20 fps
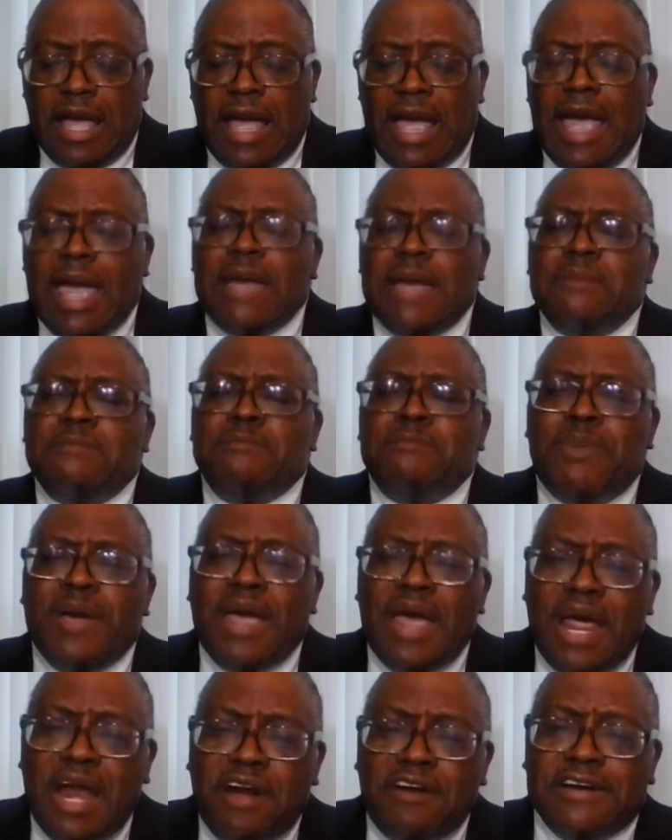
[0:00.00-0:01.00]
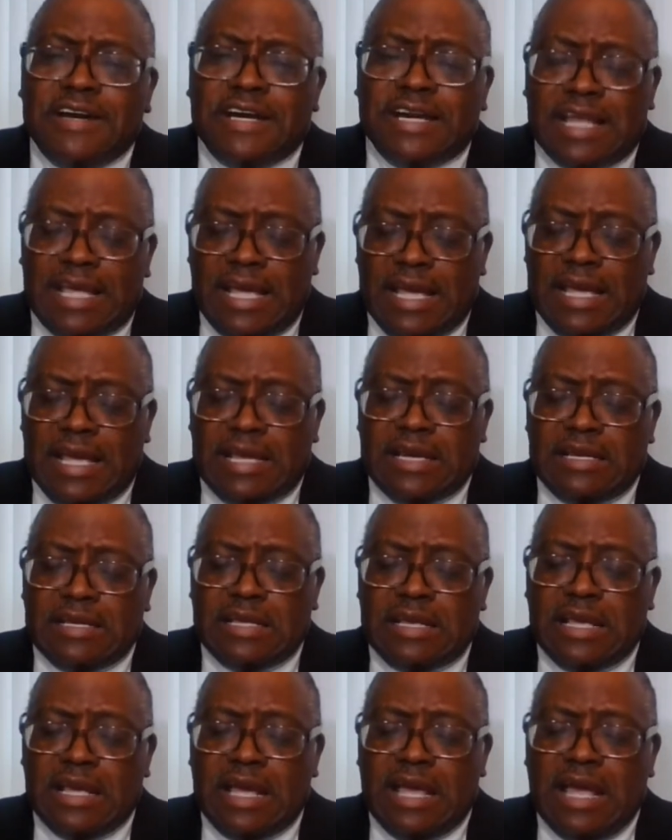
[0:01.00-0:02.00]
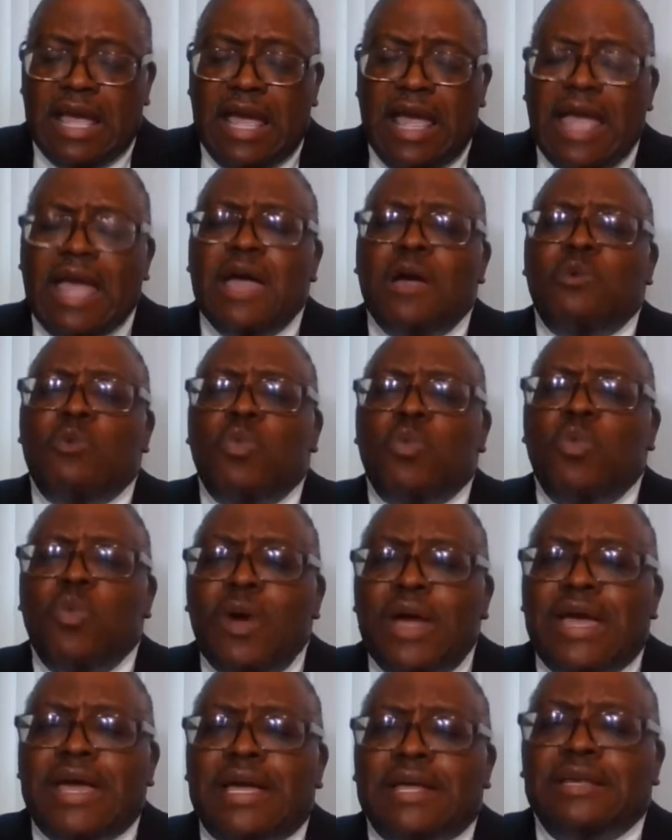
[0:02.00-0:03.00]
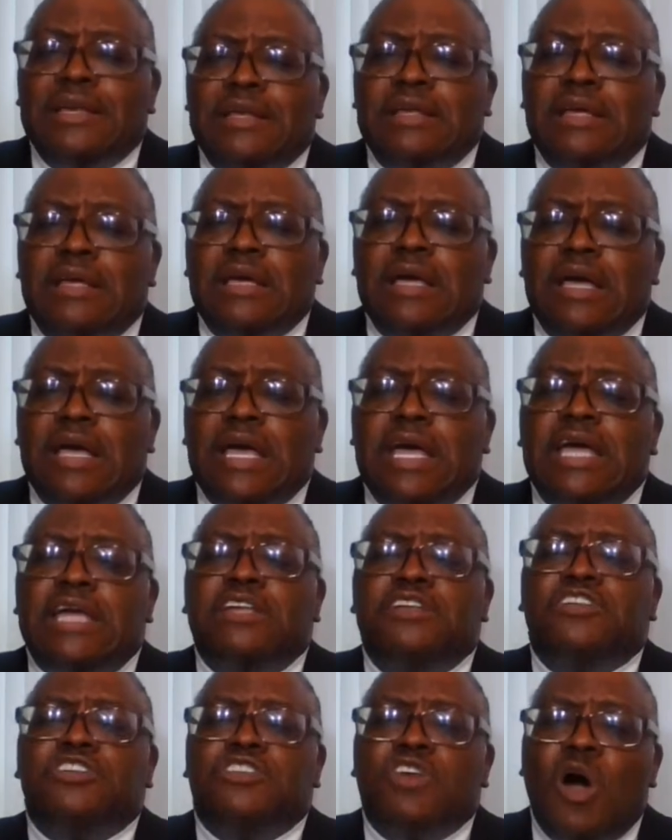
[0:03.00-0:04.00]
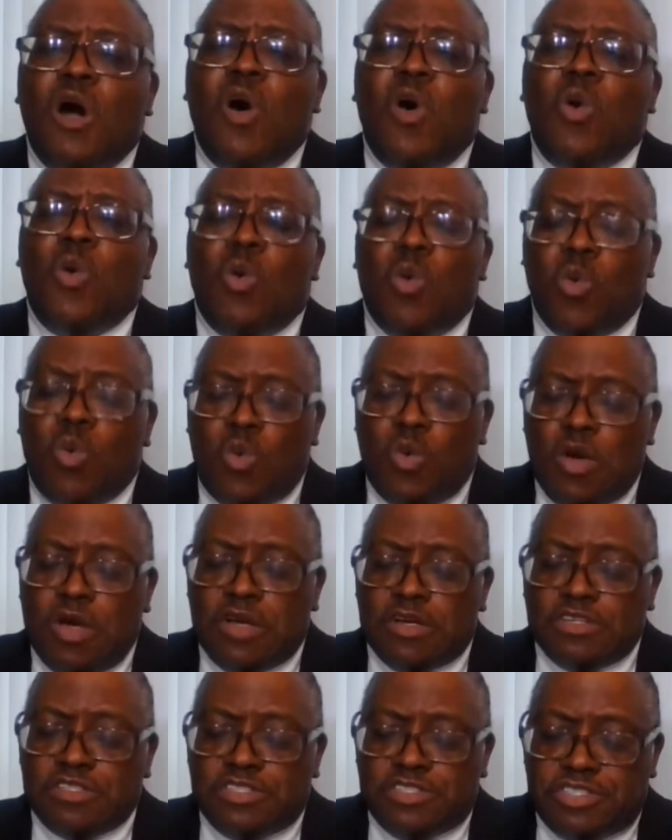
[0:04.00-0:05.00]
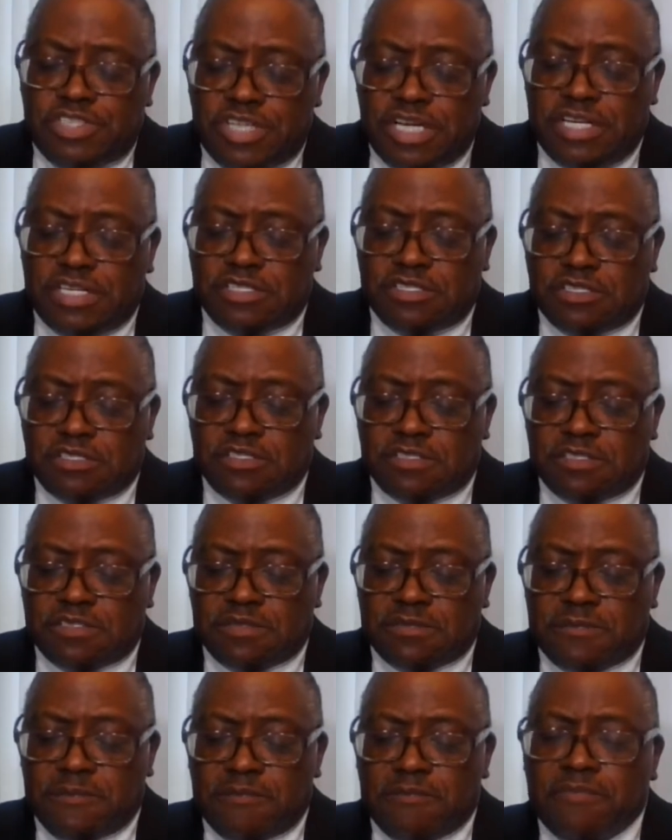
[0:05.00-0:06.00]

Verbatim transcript: and buried it and went and told Jesus.